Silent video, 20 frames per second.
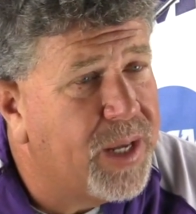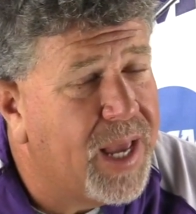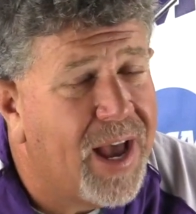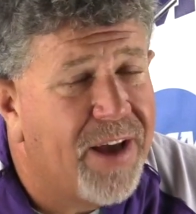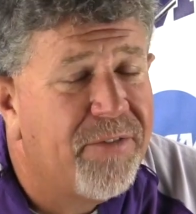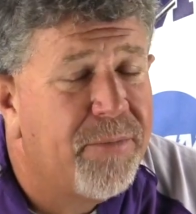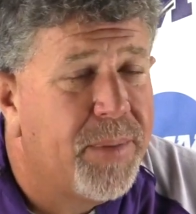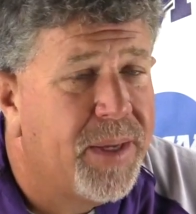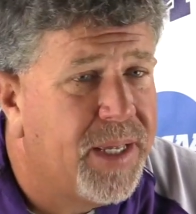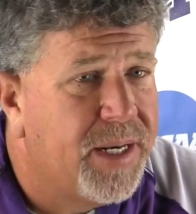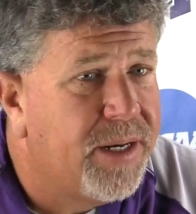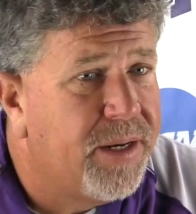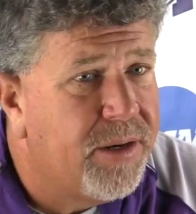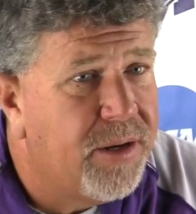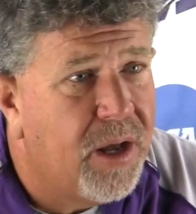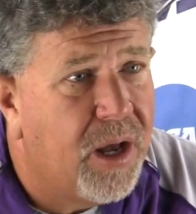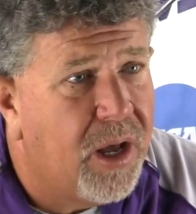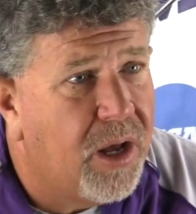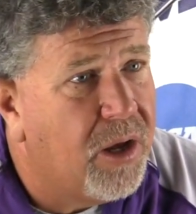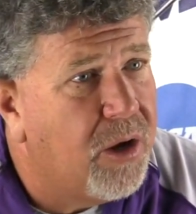We have been
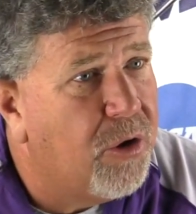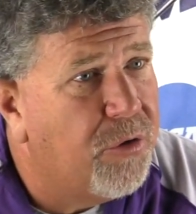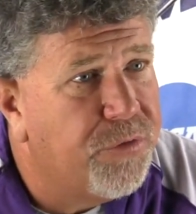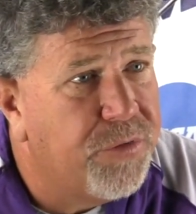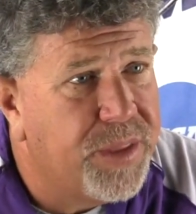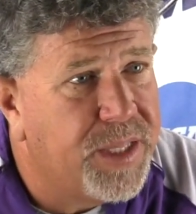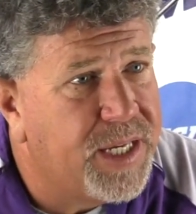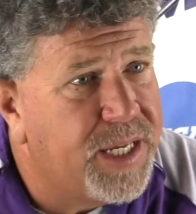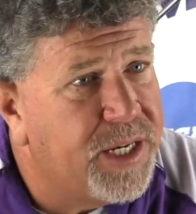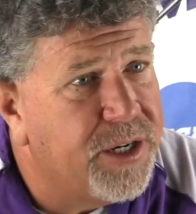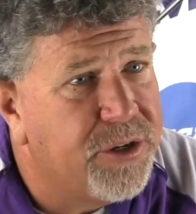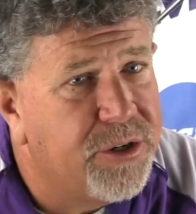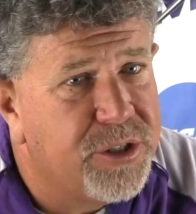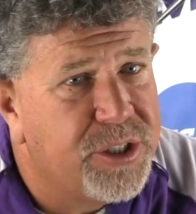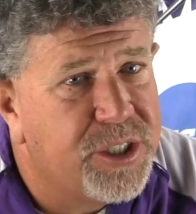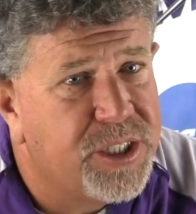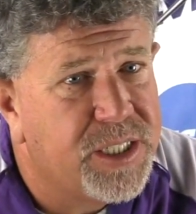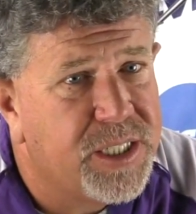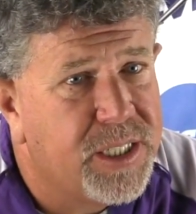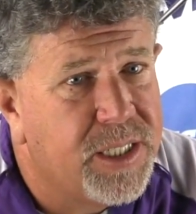over the
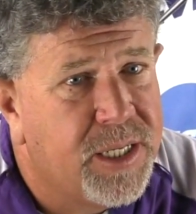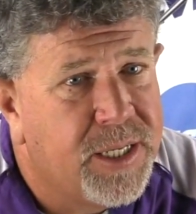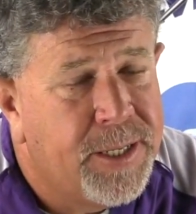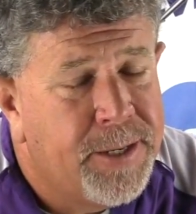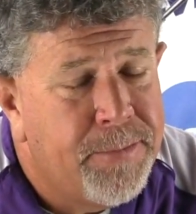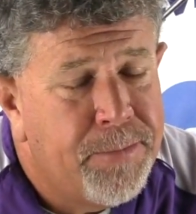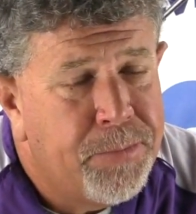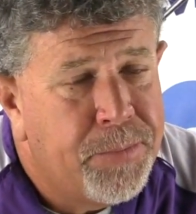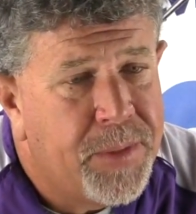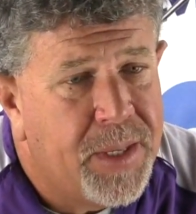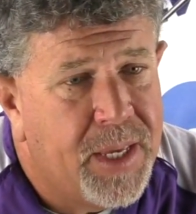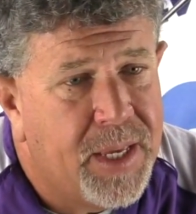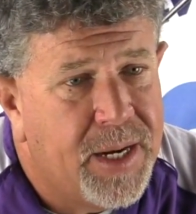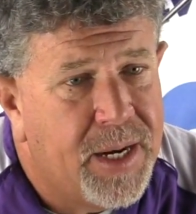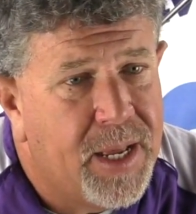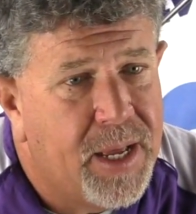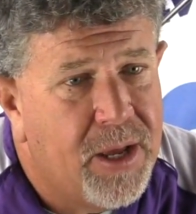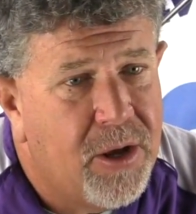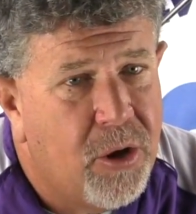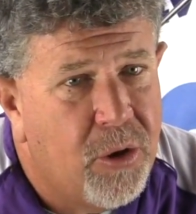years, and
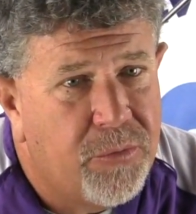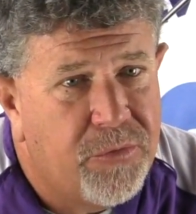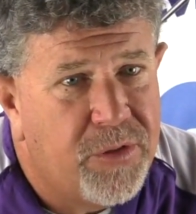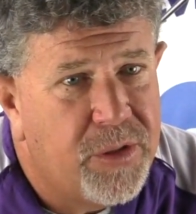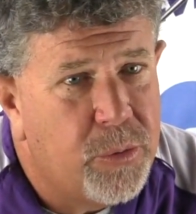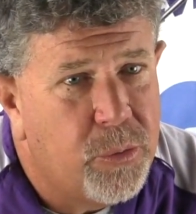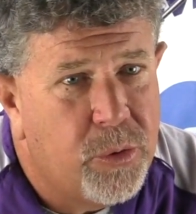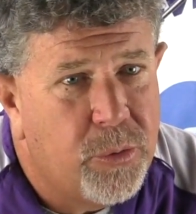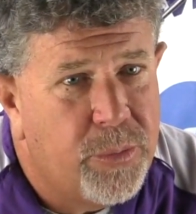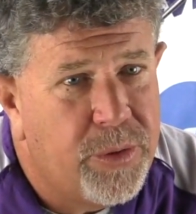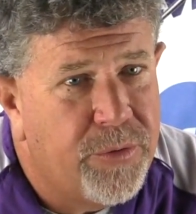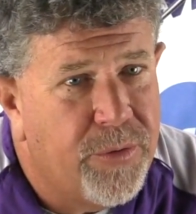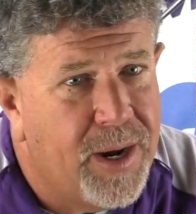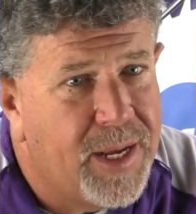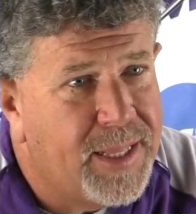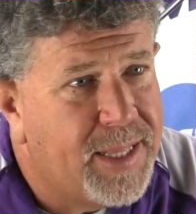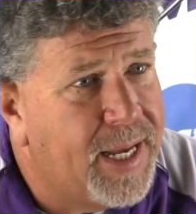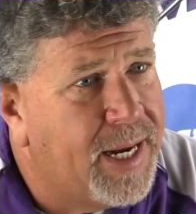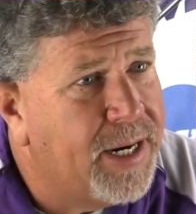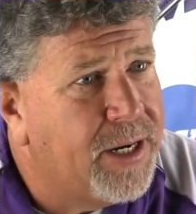hopefully we'll be
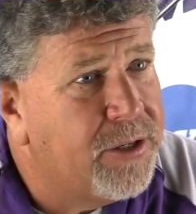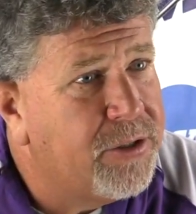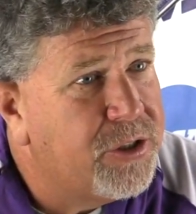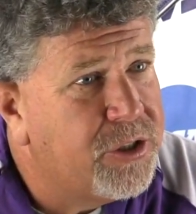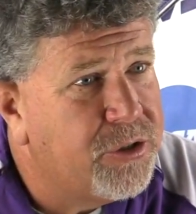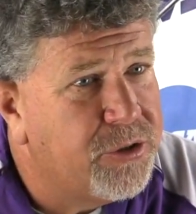right there.